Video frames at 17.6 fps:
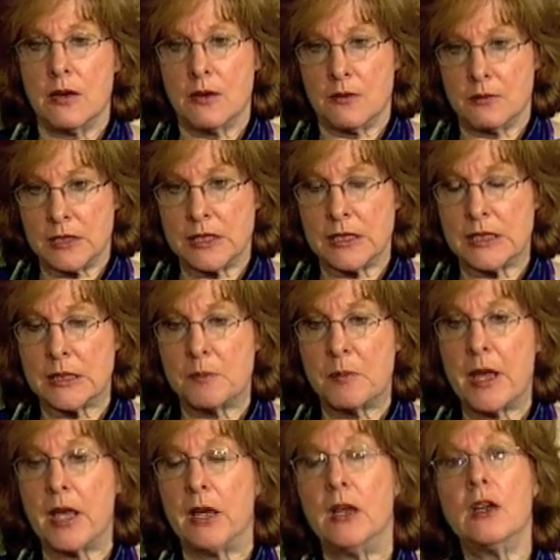was
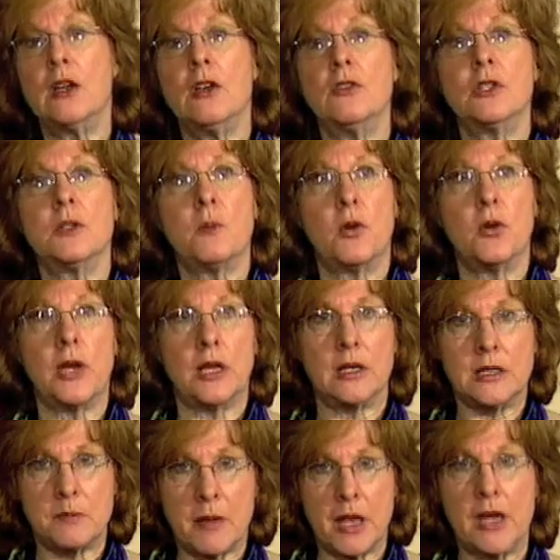Hispanic, who spoke
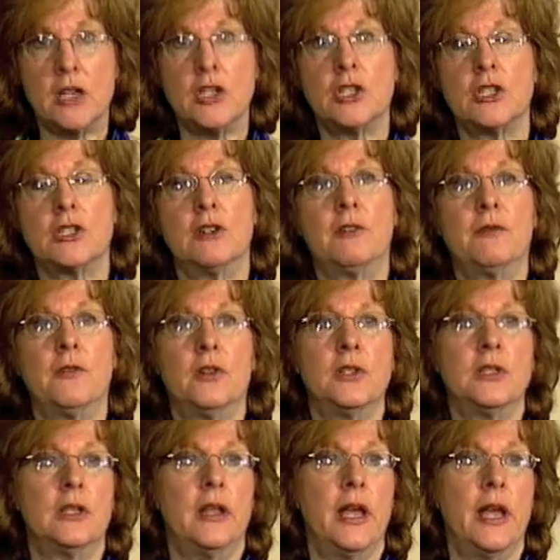Spanish as her
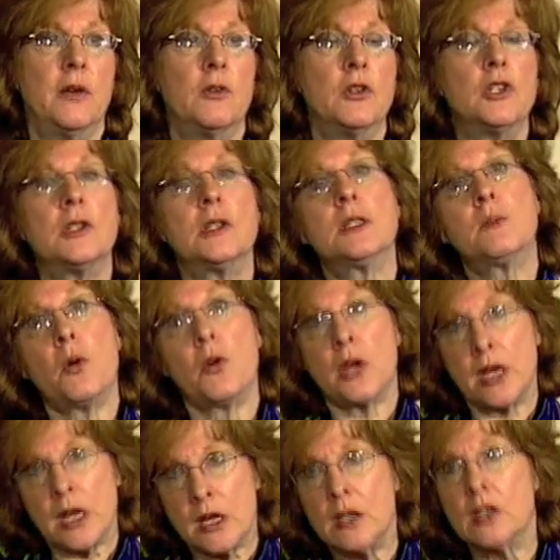first language, spoke
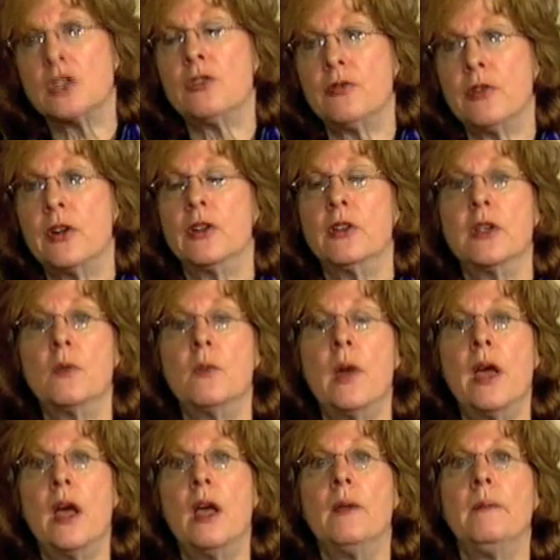English fairly
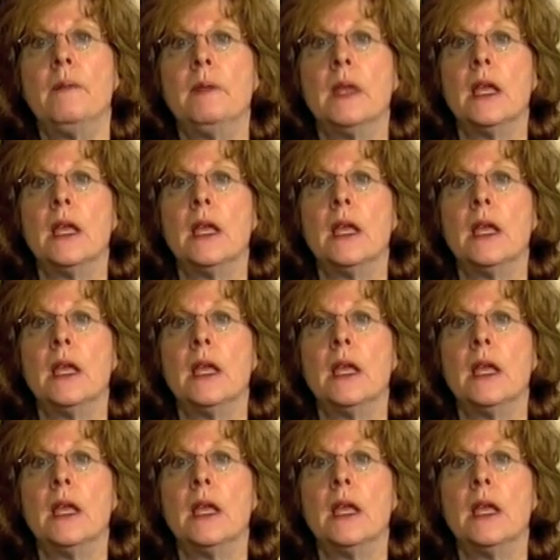well.